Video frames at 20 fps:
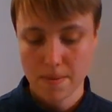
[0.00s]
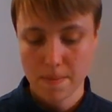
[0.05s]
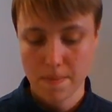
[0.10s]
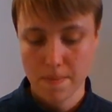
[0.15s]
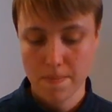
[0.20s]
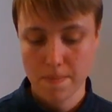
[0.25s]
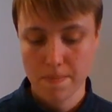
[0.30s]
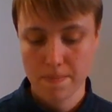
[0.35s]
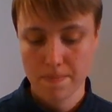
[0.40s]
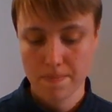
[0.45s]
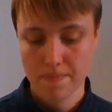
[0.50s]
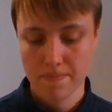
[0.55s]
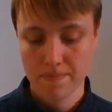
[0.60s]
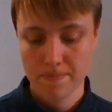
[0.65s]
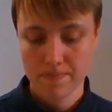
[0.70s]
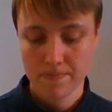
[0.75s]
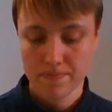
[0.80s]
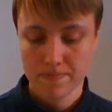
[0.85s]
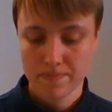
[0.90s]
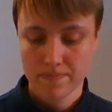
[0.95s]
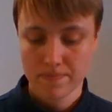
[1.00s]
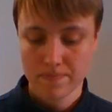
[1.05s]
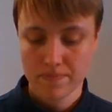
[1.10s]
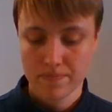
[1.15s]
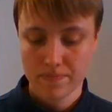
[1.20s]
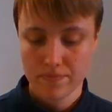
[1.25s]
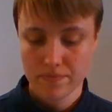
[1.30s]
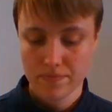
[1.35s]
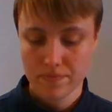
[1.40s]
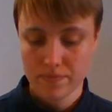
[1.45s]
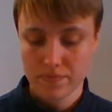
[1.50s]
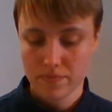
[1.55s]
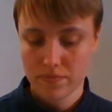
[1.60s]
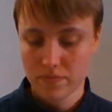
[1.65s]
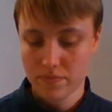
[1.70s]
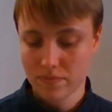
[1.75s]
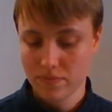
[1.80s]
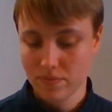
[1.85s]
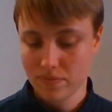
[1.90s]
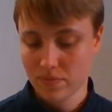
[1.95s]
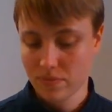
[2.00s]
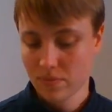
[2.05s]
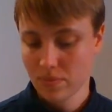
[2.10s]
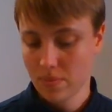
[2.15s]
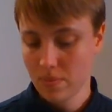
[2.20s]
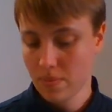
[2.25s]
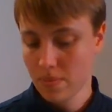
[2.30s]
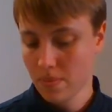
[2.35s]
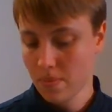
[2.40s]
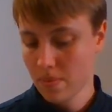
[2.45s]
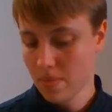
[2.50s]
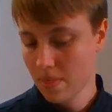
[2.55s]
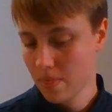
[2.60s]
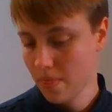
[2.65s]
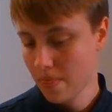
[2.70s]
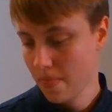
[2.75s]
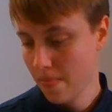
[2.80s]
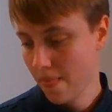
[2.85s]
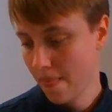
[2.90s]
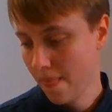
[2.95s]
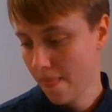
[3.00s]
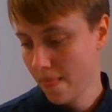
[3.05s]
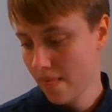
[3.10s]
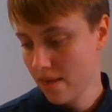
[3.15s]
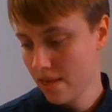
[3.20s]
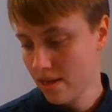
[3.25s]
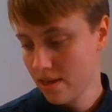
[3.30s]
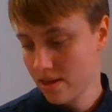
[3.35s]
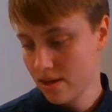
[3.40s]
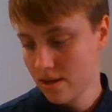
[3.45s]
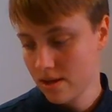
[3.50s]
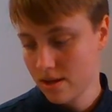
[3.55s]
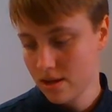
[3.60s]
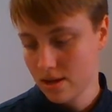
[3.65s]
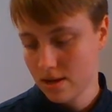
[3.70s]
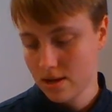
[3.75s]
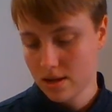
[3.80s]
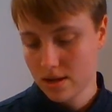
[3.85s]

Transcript: Nobody speaks.